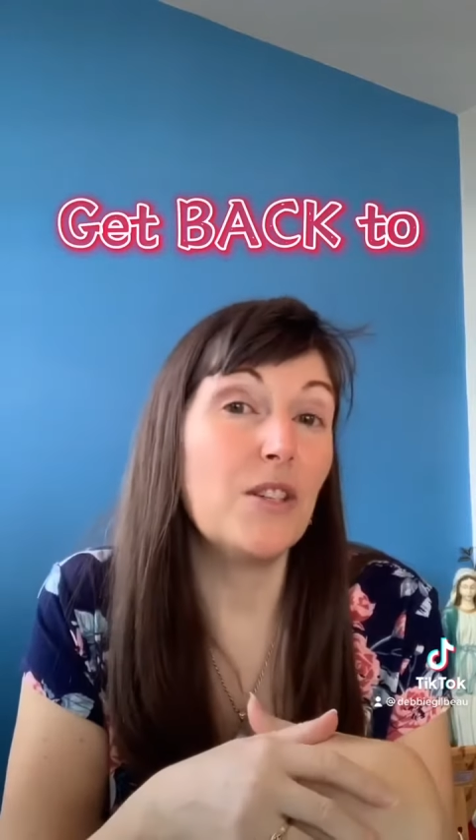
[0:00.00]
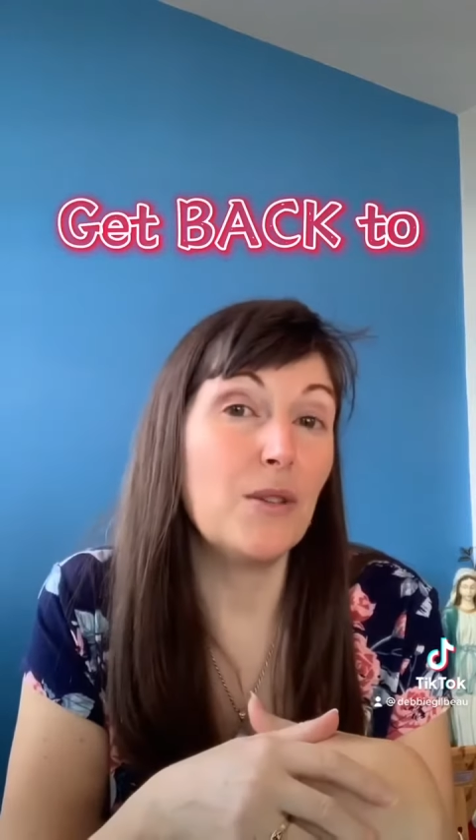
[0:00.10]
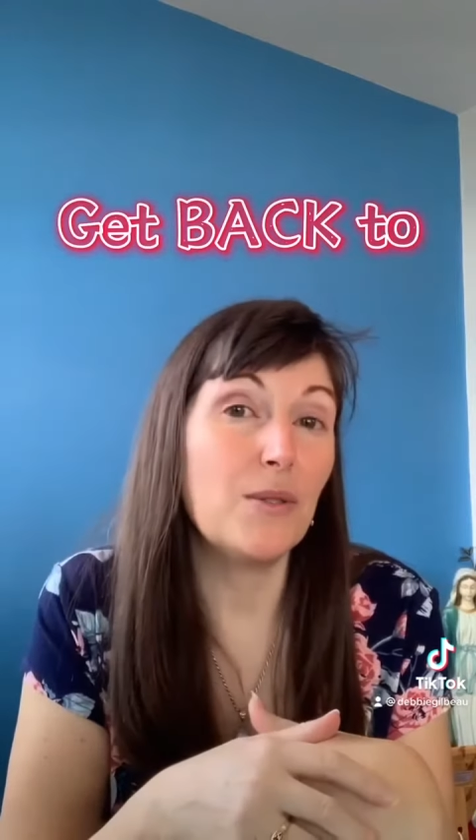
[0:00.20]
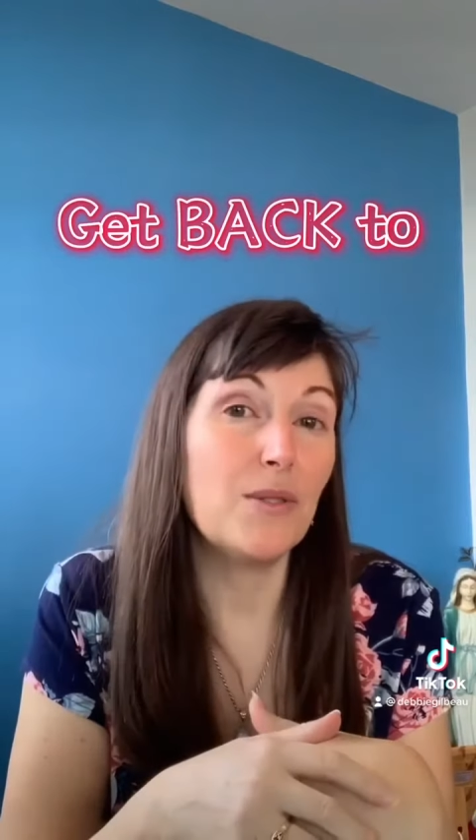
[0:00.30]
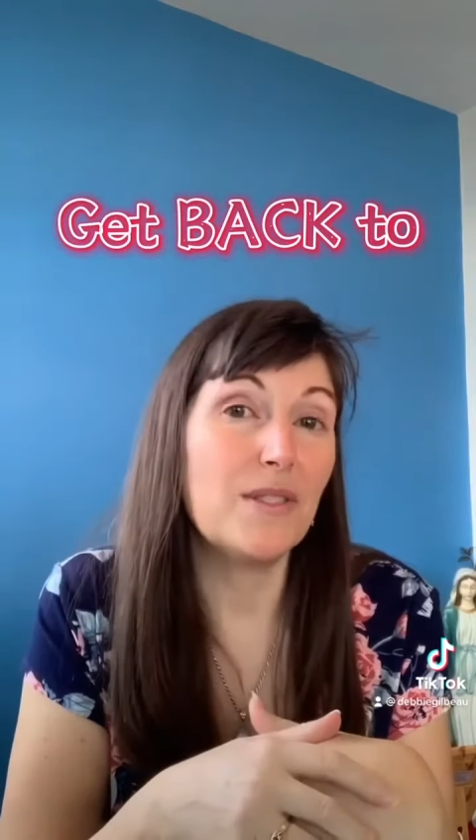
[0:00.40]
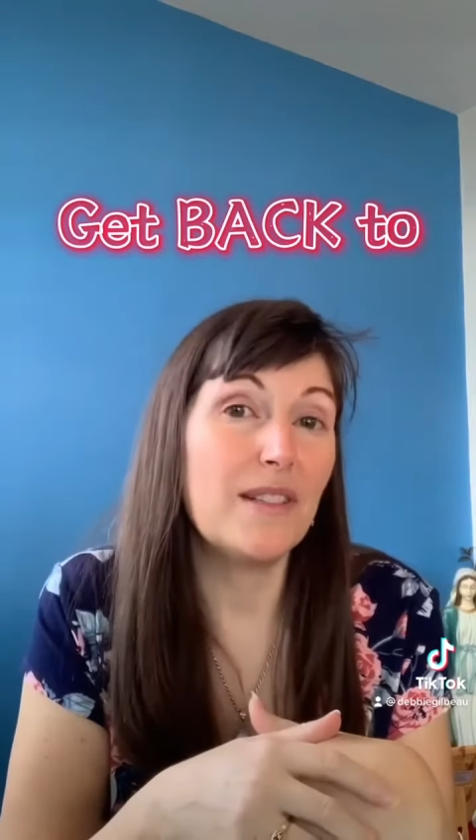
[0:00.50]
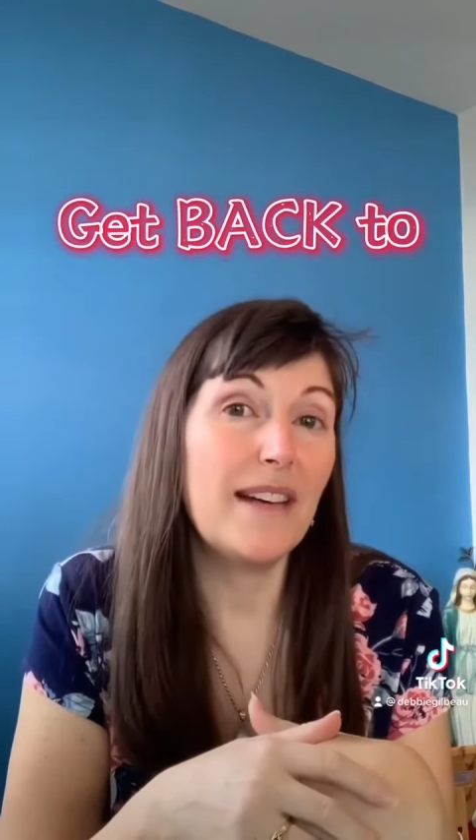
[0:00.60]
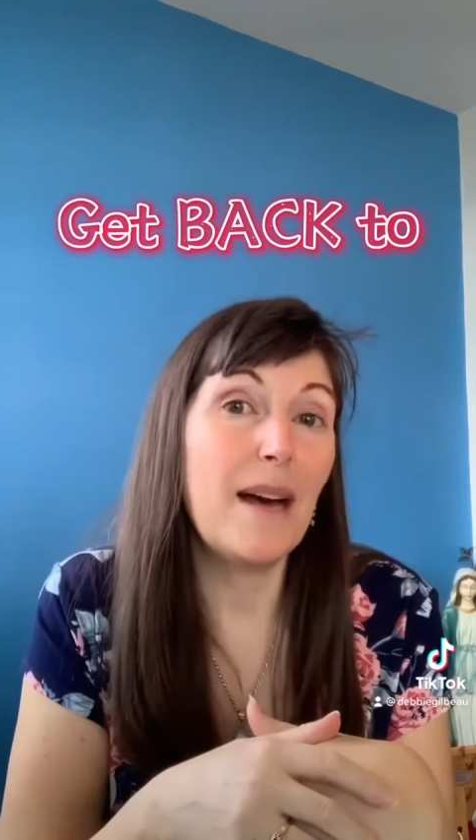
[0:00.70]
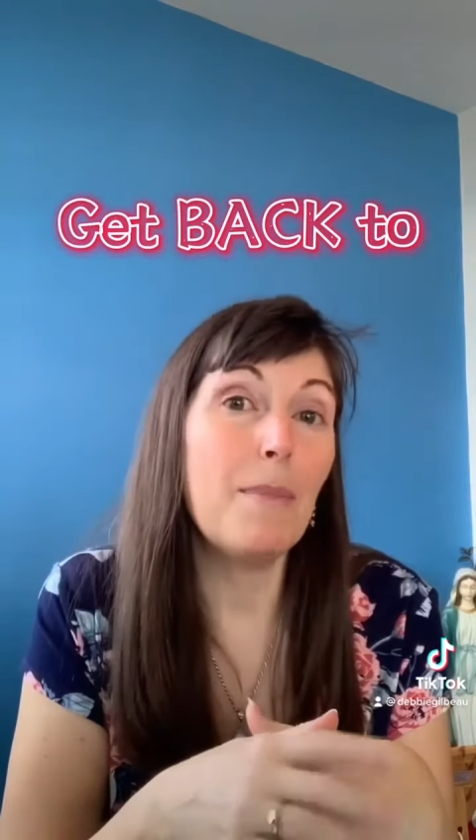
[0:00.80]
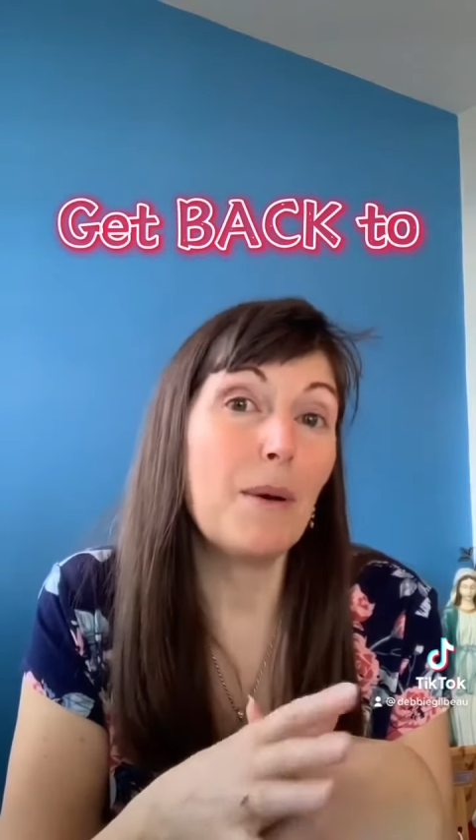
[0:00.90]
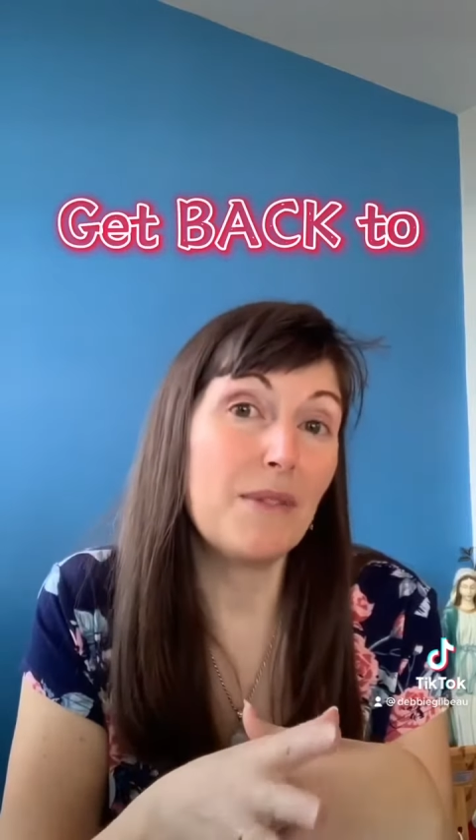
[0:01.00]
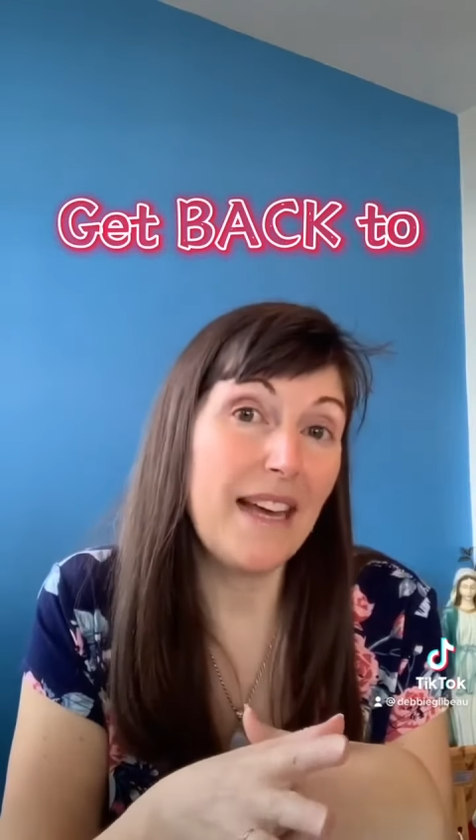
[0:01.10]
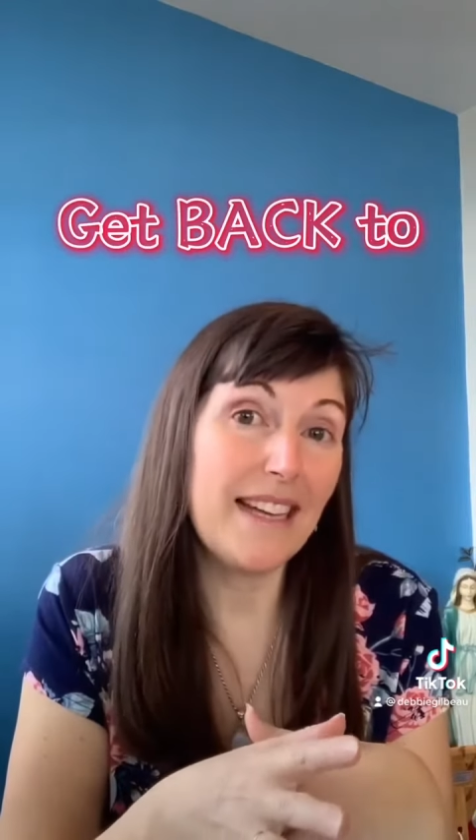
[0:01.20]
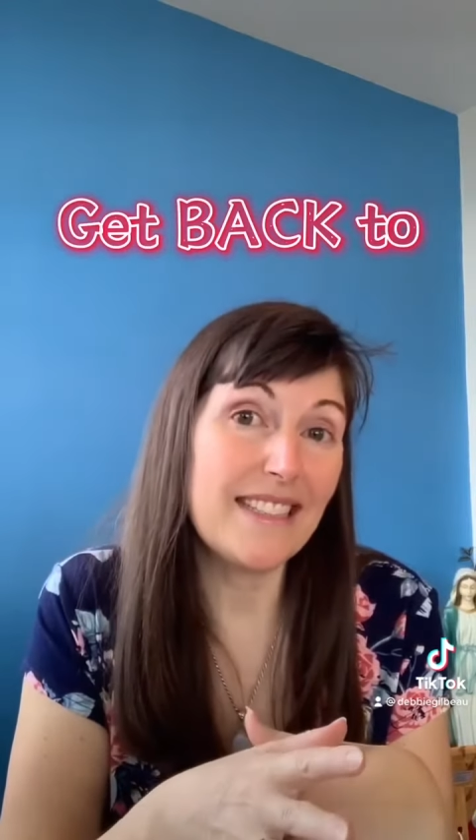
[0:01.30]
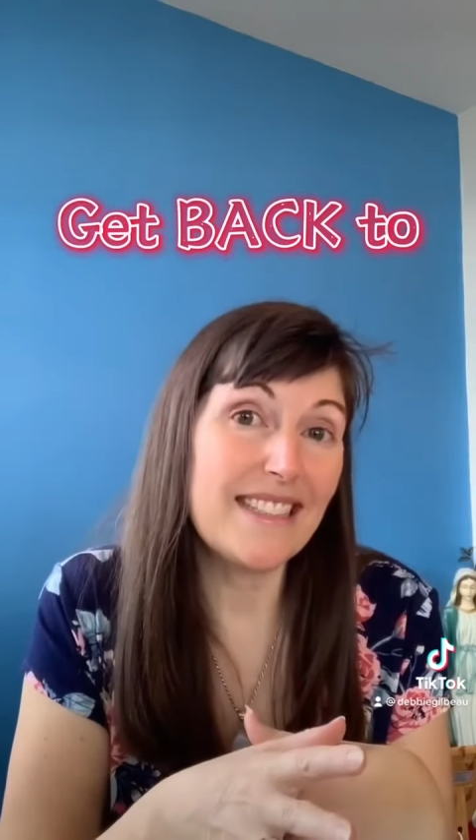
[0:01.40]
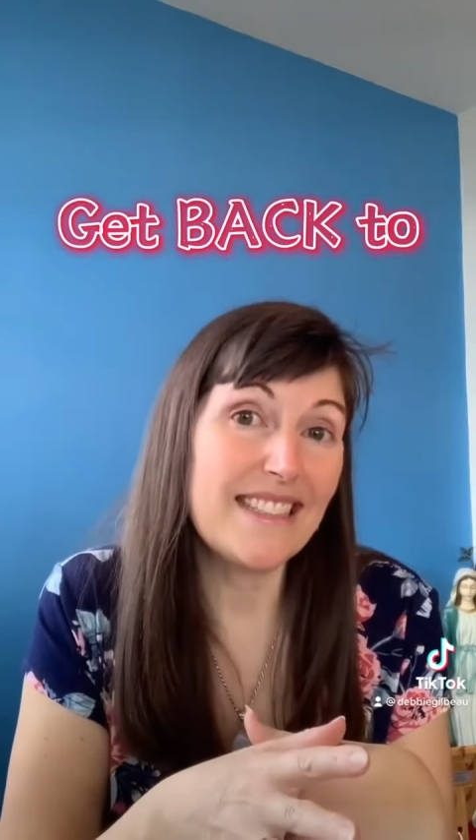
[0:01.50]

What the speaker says: you about that.